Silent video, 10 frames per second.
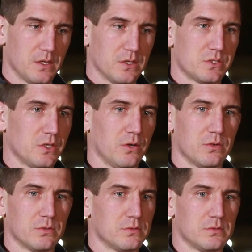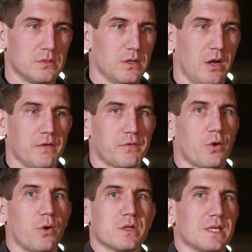So of
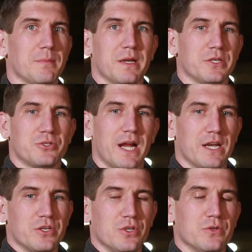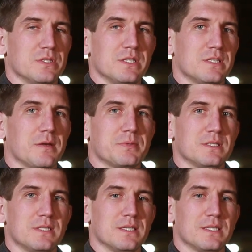course I'm going to try to use these
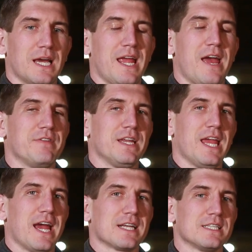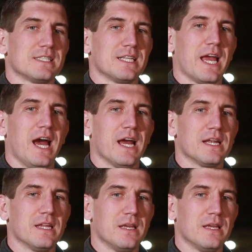substances. I didn't have any access to God.